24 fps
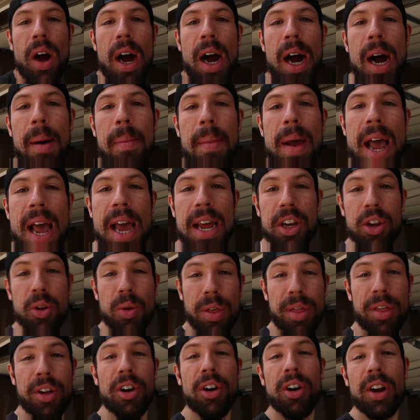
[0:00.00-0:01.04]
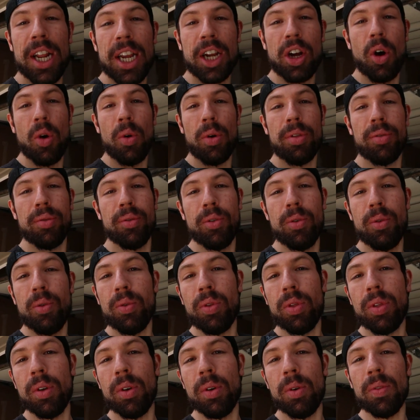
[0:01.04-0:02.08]
and you thoroughly go
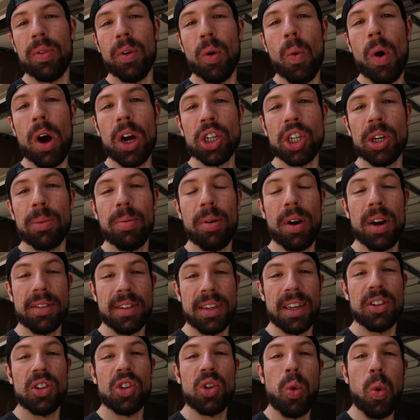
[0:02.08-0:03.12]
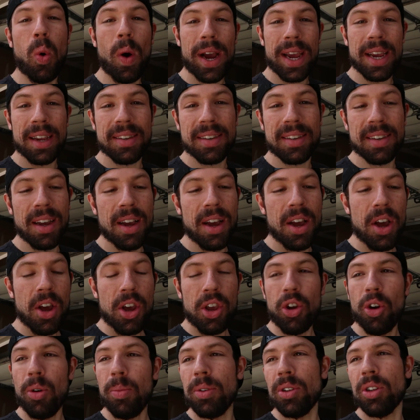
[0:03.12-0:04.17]
through the washing process twice,
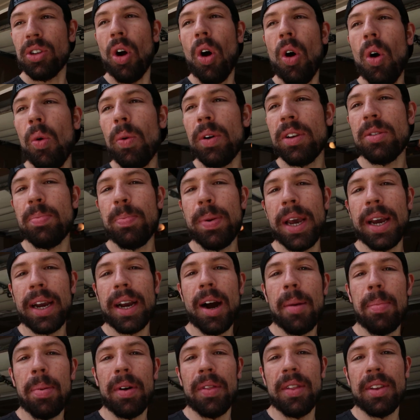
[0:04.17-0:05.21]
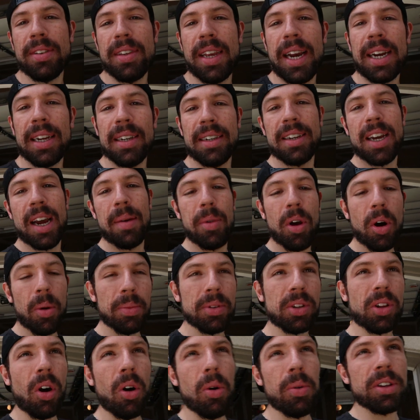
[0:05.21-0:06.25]
you almost always pick up on the second time, you
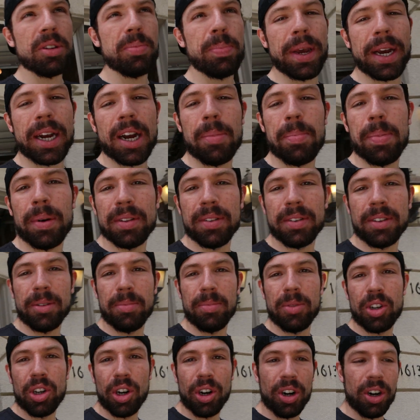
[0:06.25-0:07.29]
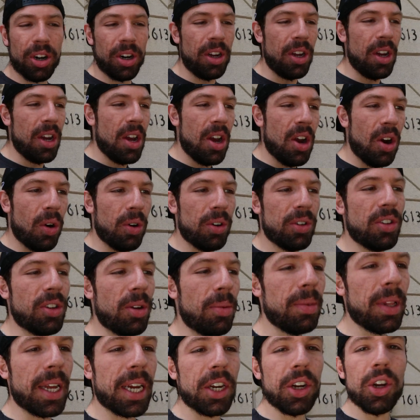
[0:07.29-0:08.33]
almost always pick up on some dirt or
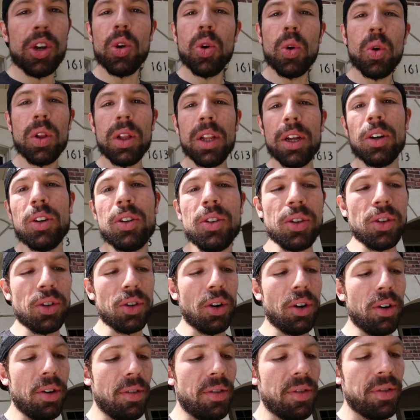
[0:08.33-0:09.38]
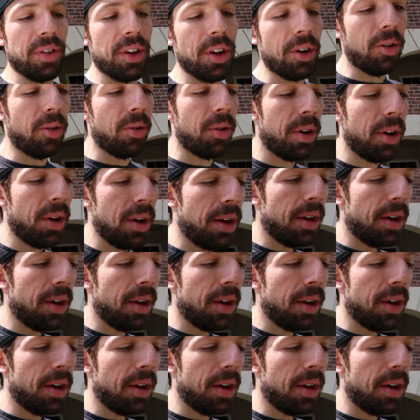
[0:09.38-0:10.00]
some like new little sort of, you know,